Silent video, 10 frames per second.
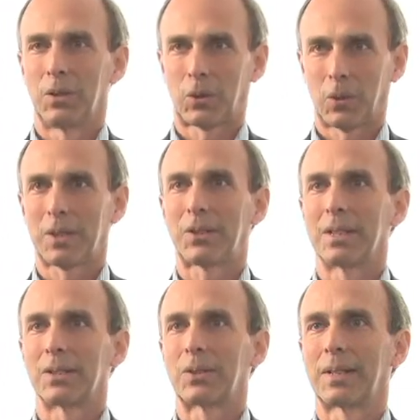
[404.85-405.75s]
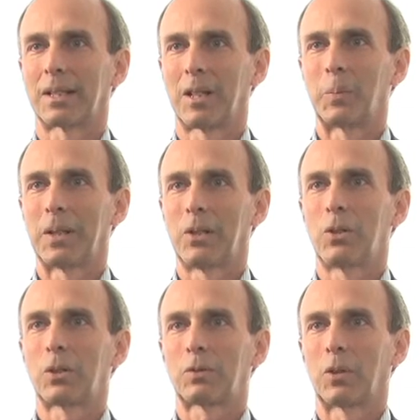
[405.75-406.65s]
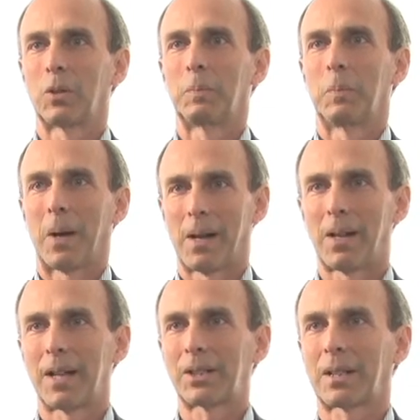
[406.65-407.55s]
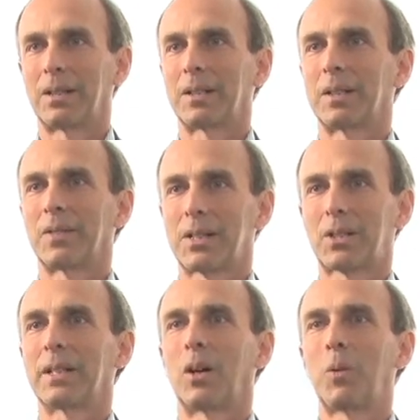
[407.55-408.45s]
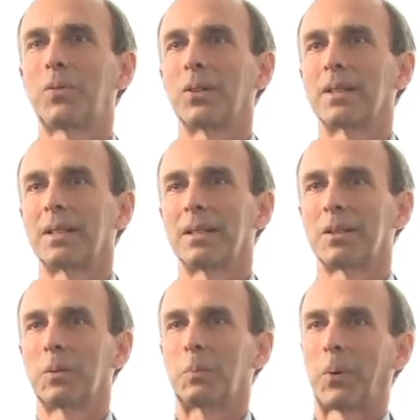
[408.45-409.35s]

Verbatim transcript: sources that can be used for biological and eventually, hopefully, uh,